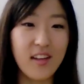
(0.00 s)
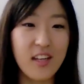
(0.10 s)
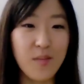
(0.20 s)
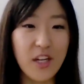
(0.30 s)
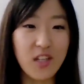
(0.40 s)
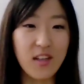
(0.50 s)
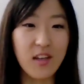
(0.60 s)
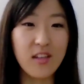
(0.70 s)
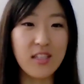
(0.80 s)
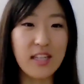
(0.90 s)

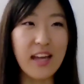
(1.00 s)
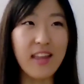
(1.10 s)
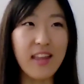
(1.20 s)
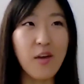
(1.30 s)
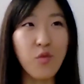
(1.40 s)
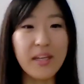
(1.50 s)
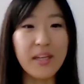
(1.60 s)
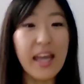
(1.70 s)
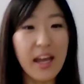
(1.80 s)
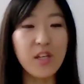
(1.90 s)
Especially saying that women
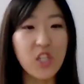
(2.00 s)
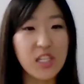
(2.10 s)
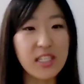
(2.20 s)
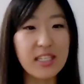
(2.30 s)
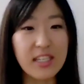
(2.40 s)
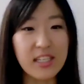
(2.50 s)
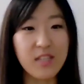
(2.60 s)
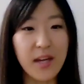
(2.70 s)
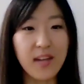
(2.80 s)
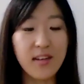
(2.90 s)
can be just as good as men.